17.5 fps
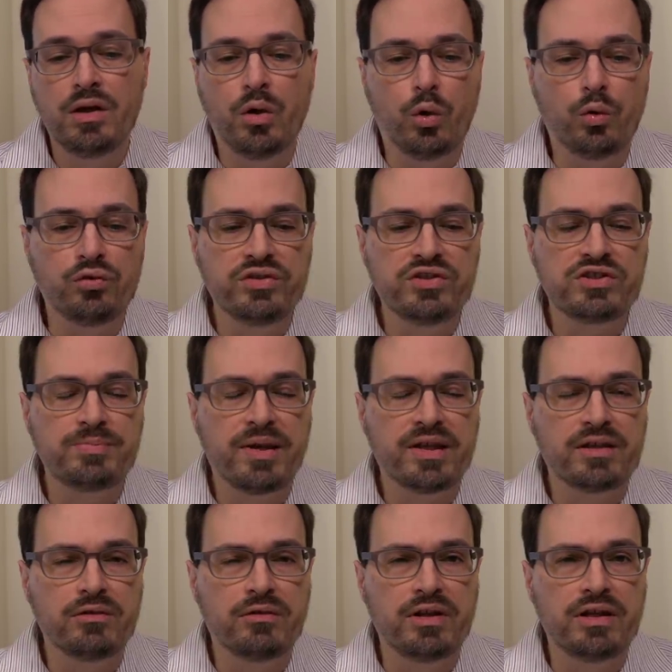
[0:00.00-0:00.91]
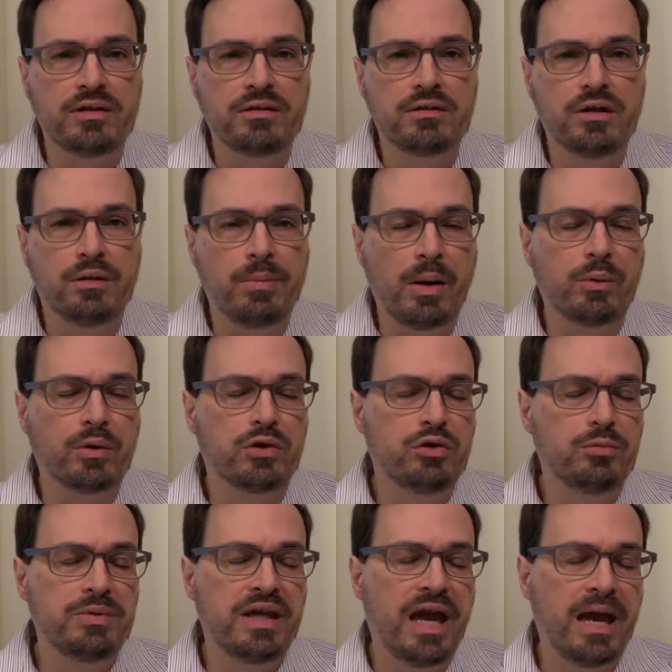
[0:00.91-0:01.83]
only speculating about what
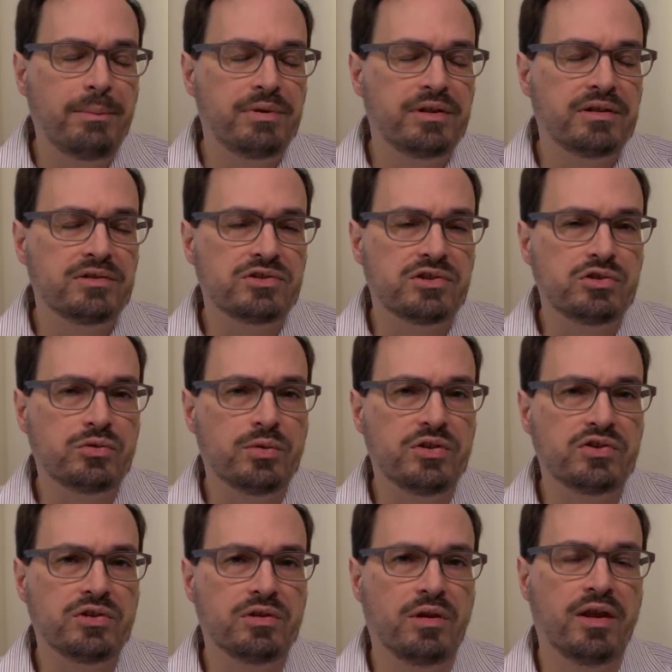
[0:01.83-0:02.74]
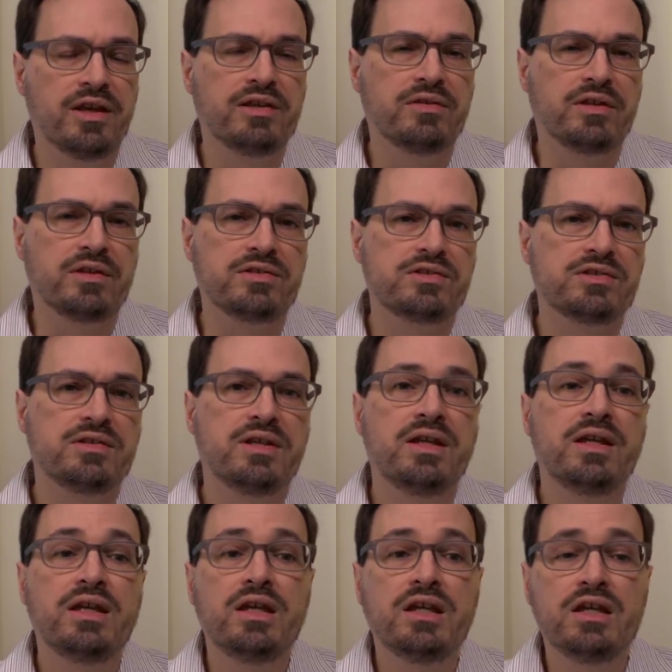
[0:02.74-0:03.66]
could be happening in a situation like this.
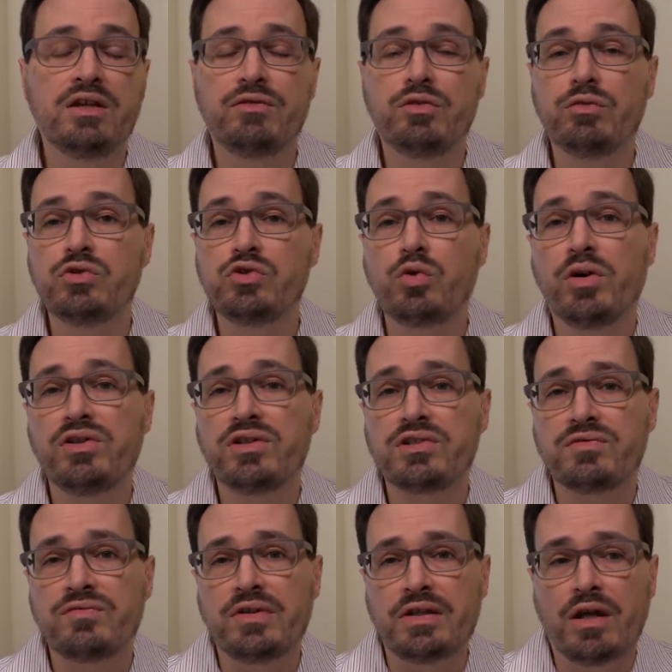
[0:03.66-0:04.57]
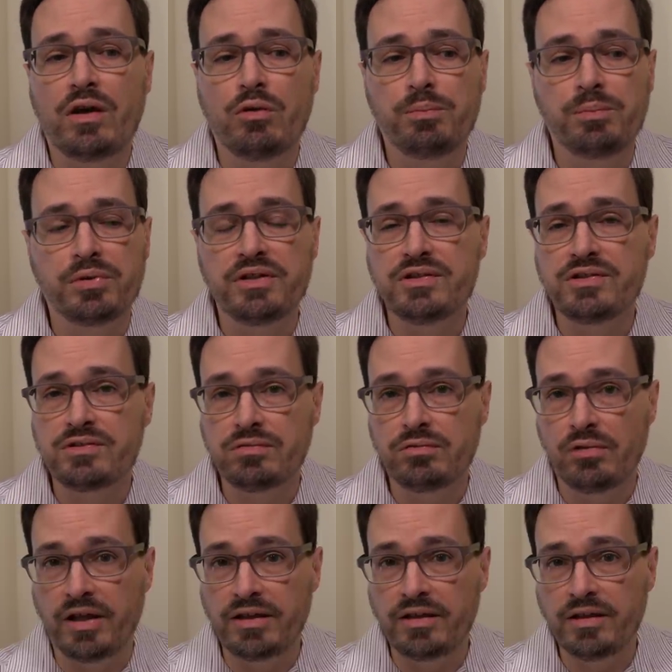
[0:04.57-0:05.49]
If you enjoy this video, please
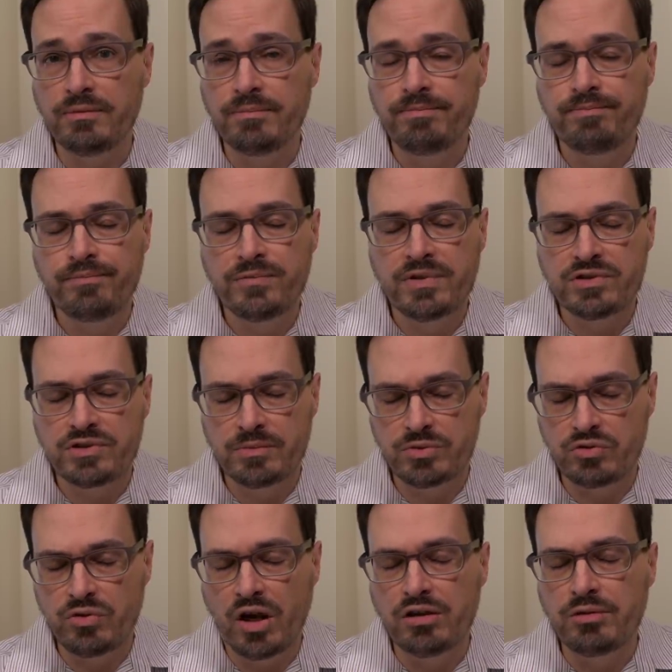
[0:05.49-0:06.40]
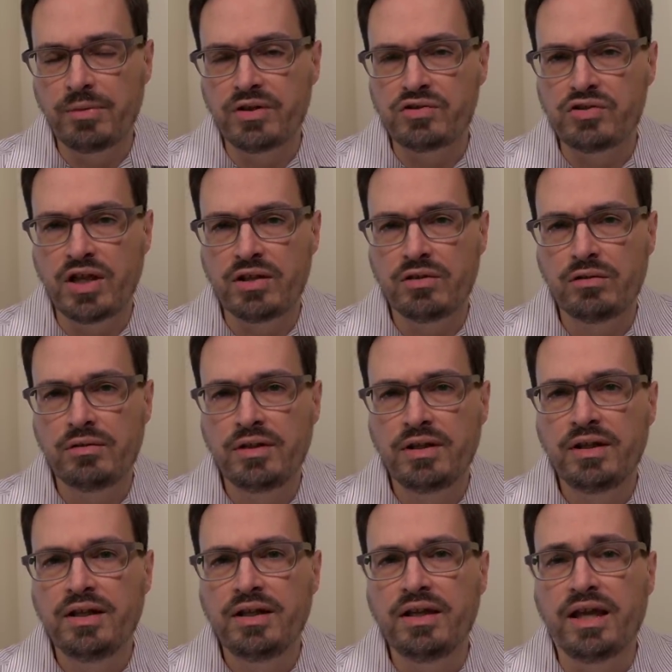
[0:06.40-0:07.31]
like it, subscribe to my channel,
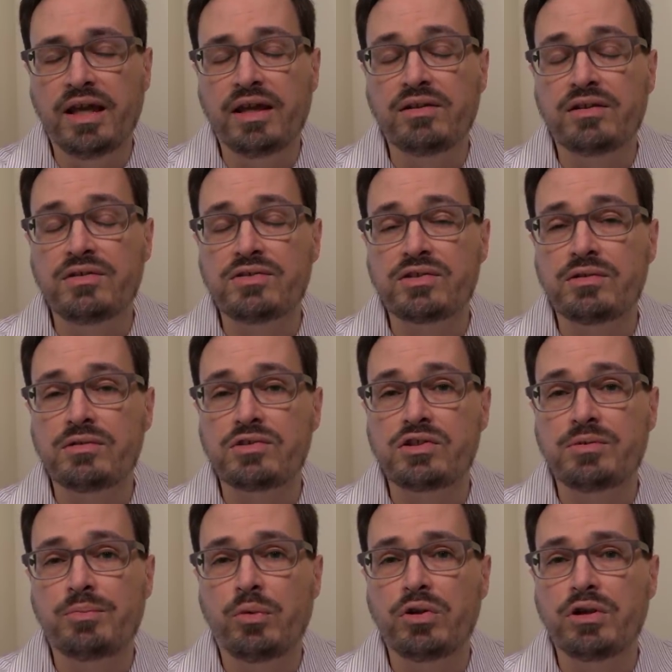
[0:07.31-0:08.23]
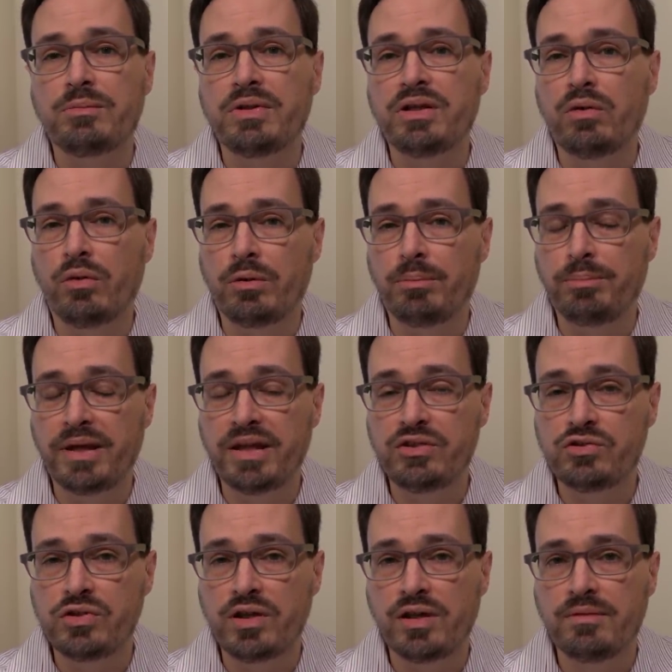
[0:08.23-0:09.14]
and consider supporting me on
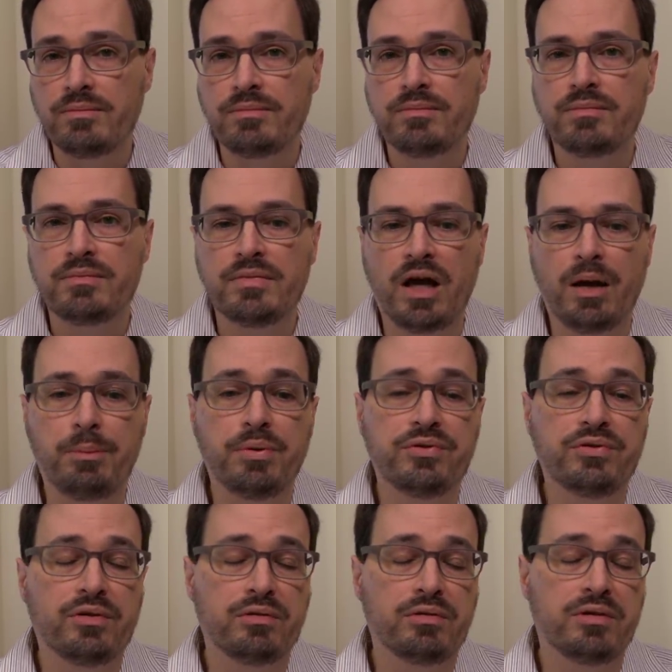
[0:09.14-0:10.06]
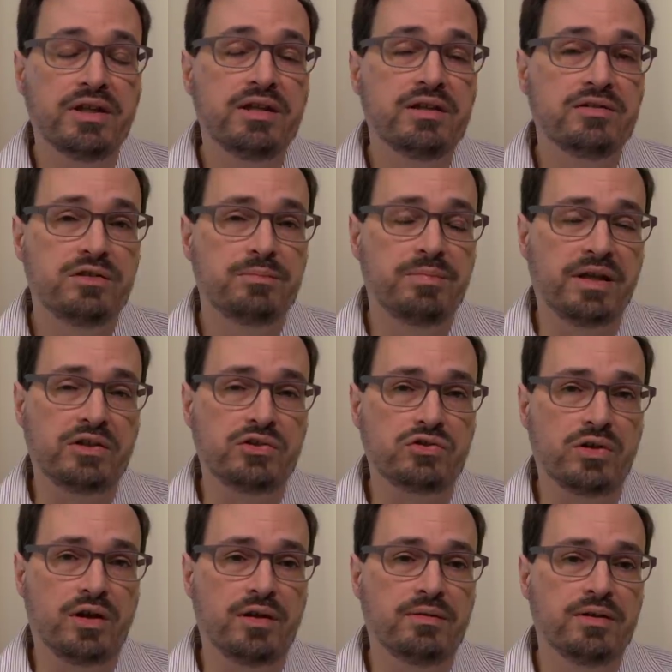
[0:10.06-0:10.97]
Patreon I'll put the link to
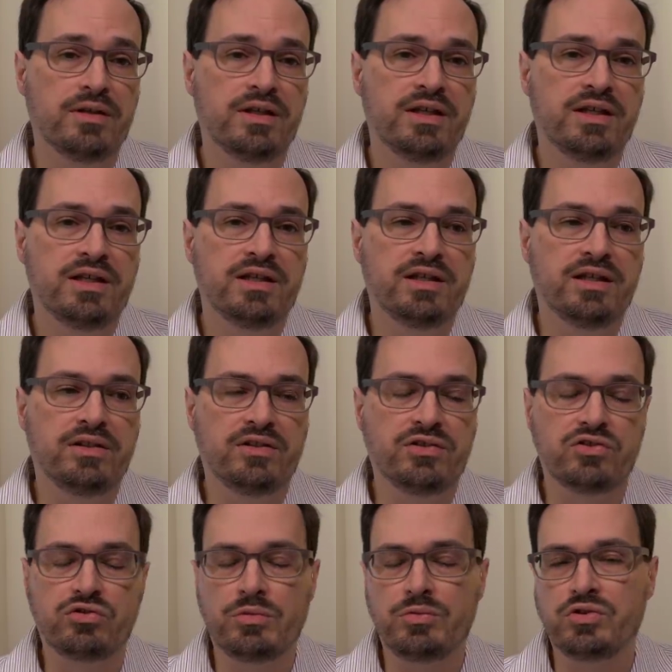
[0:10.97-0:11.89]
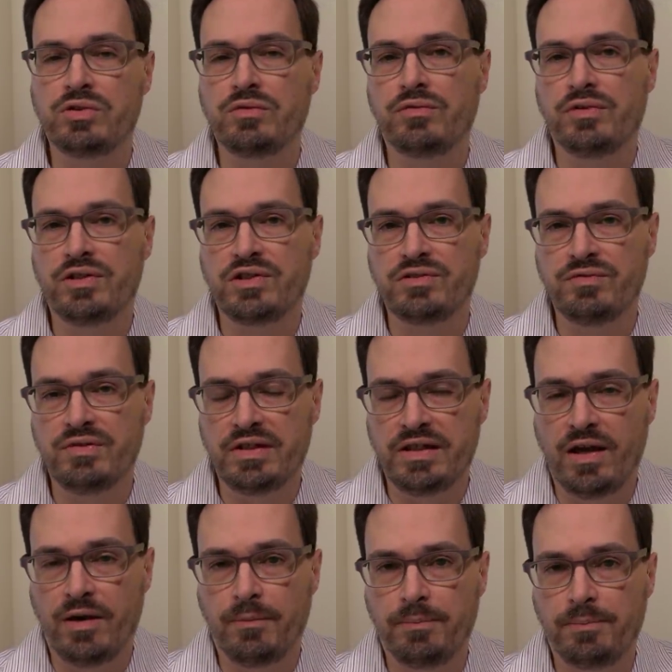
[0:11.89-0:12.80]
Patreon in the description for this
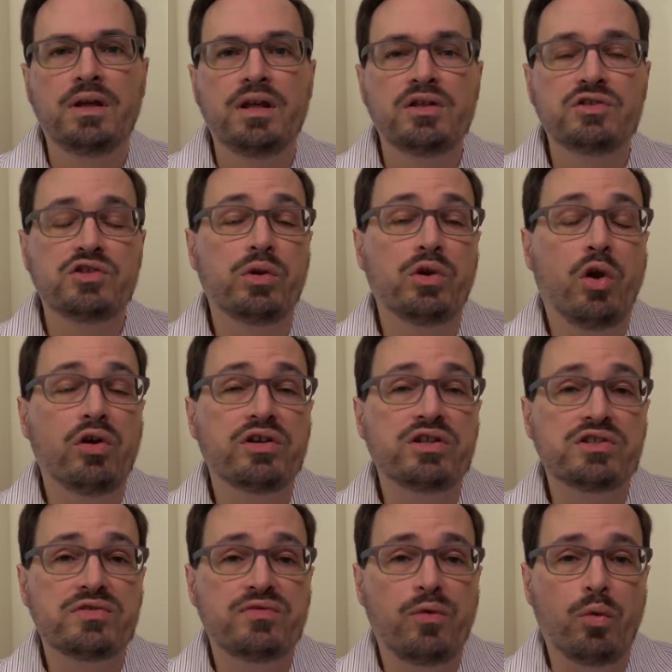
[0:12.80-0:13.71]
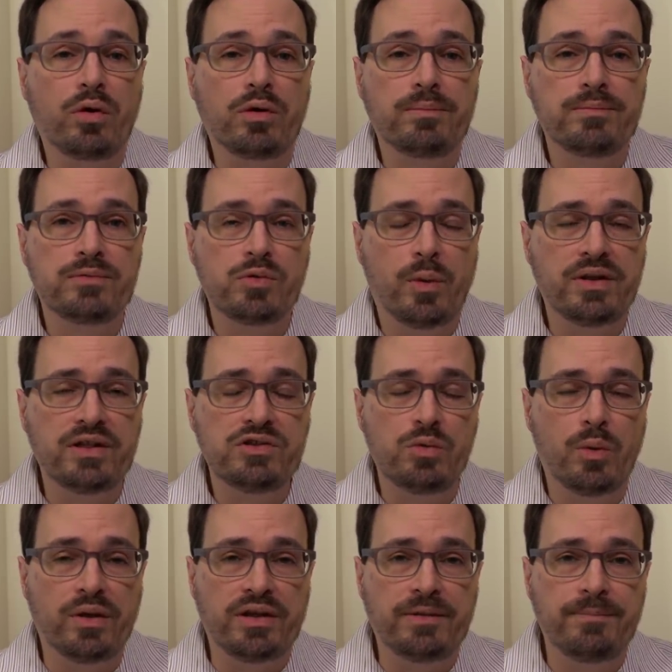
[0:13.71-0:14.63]
video. So on August 4,
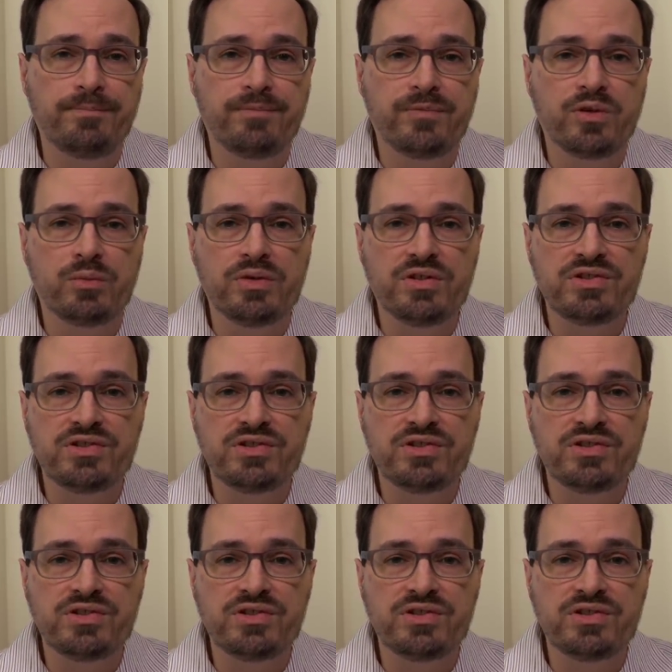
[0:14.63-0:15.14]
2020, we